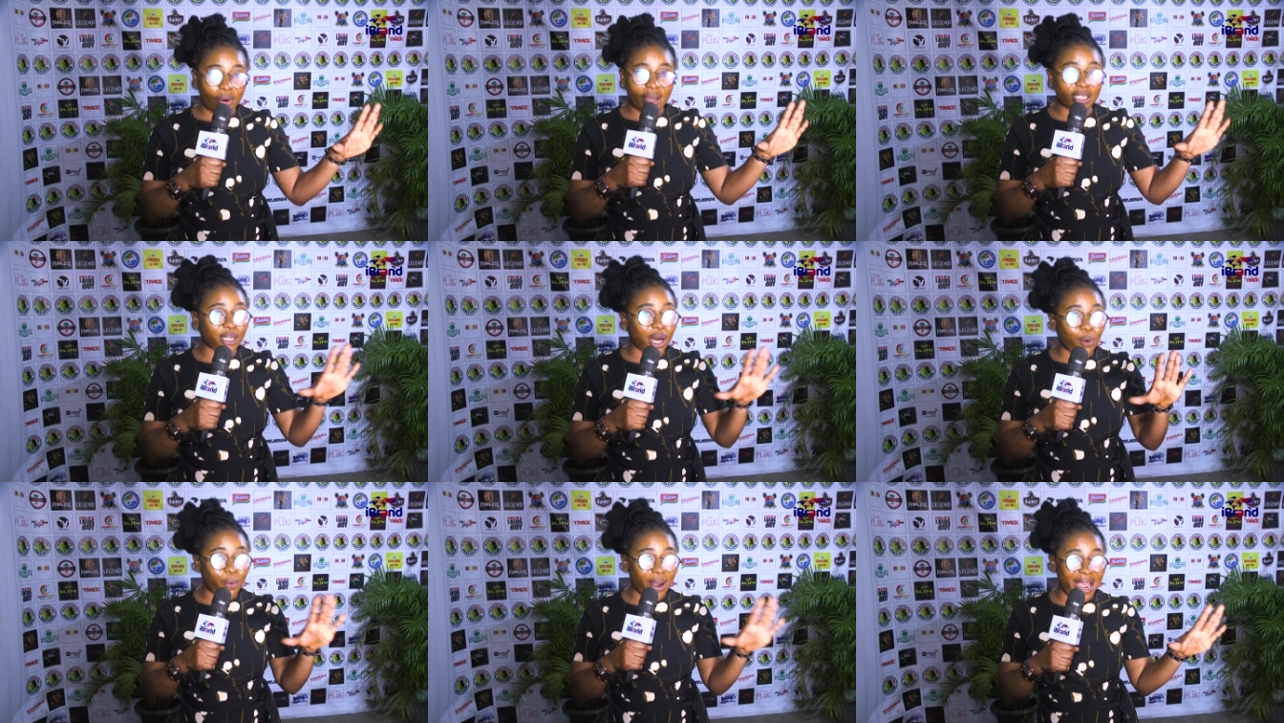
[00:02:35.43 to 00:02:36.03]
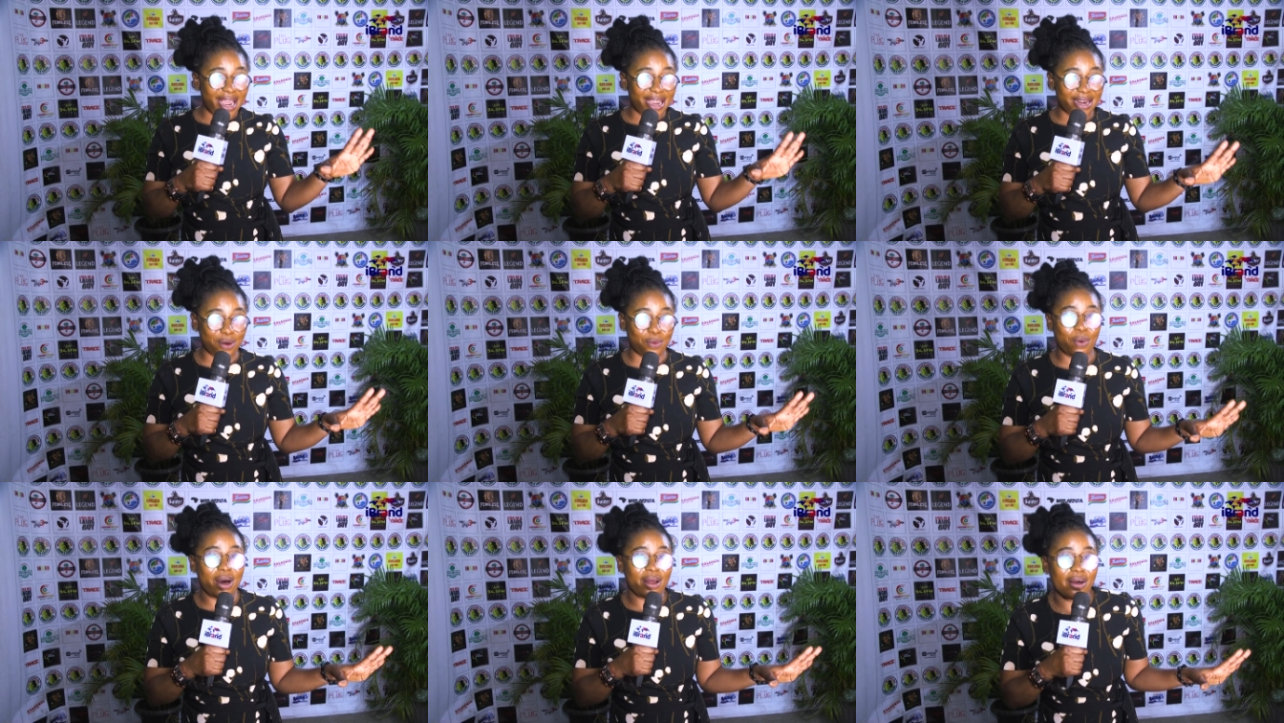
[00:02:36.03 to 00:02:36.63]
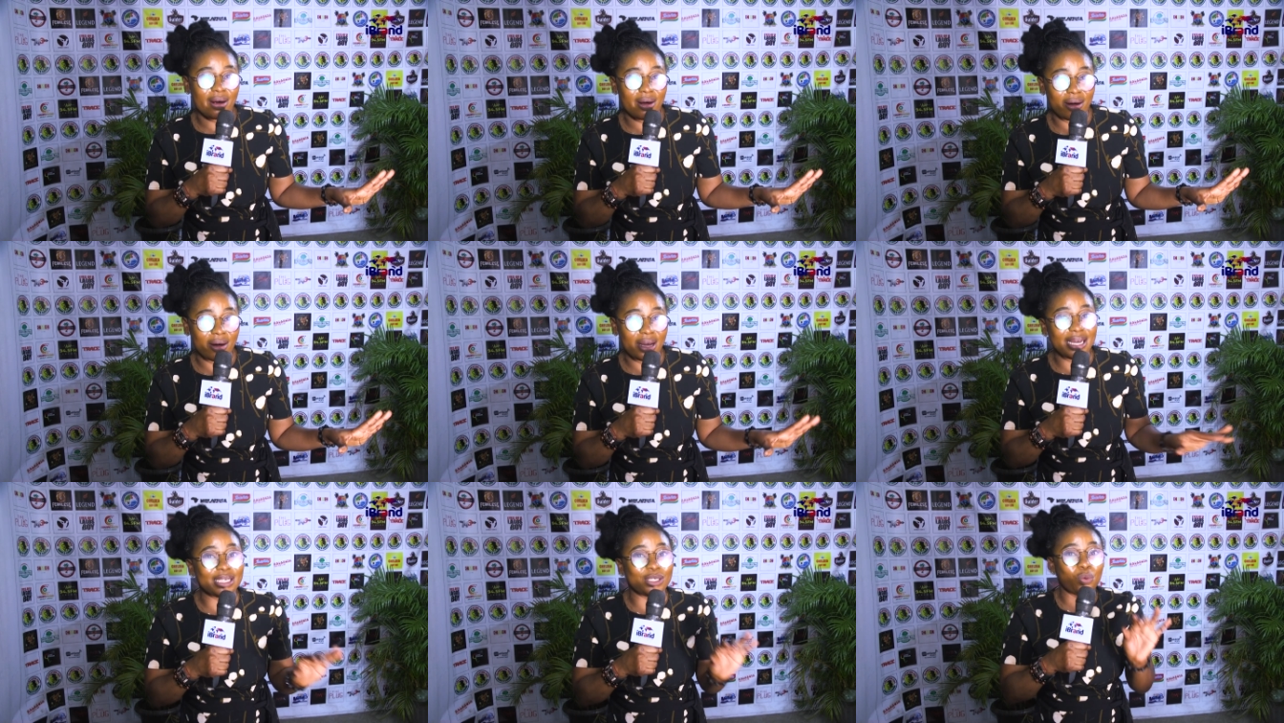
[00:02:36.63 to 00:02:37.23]
It's not weighing the
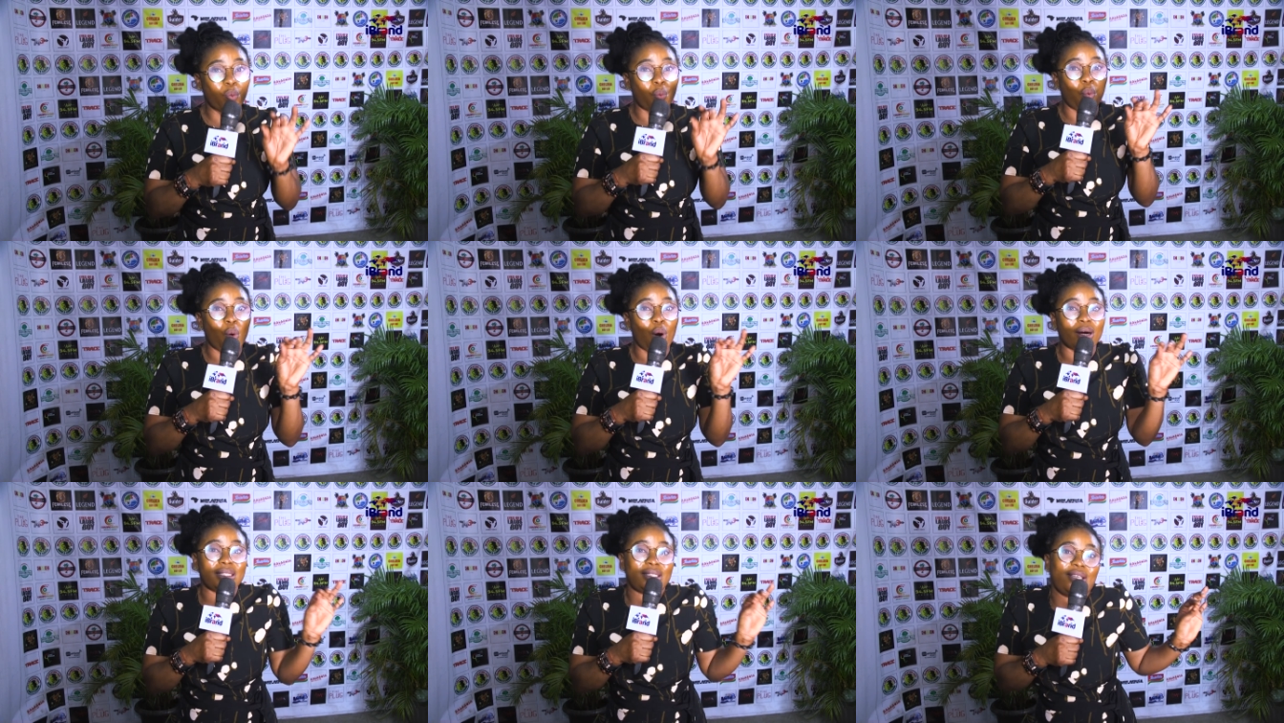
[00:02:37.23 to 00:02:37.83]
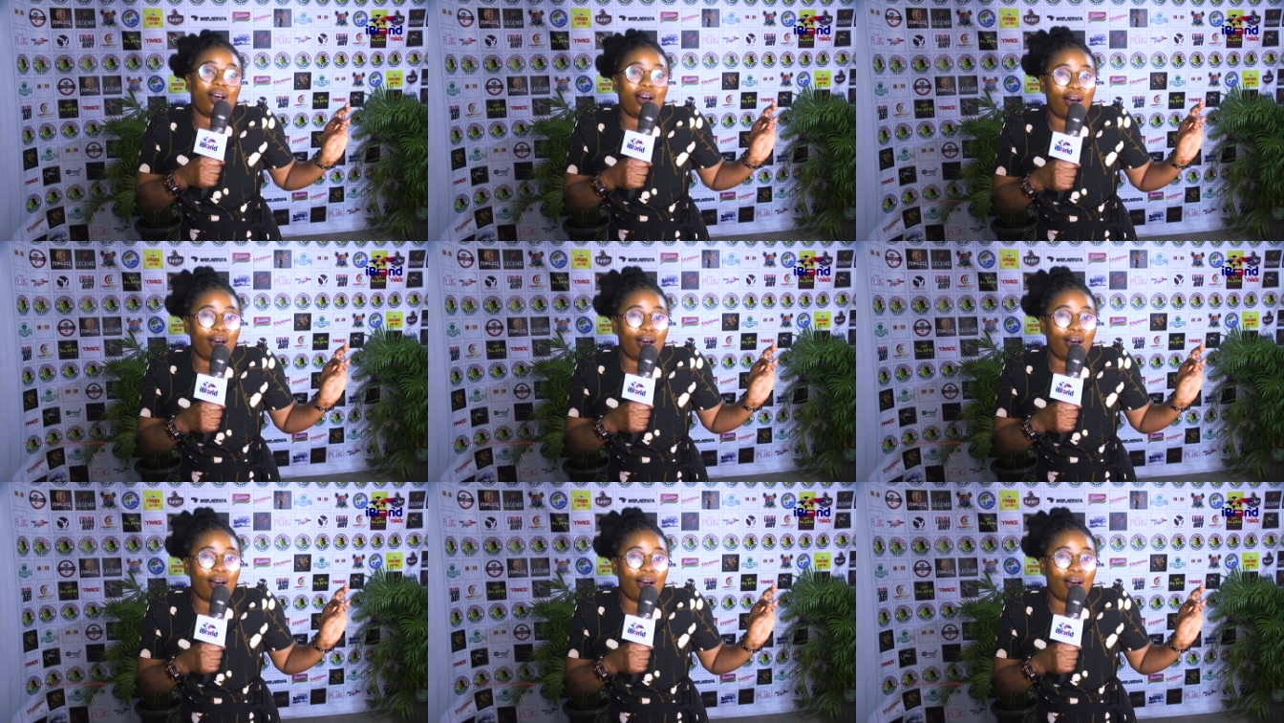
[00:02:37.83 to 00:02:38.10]
water, it's water.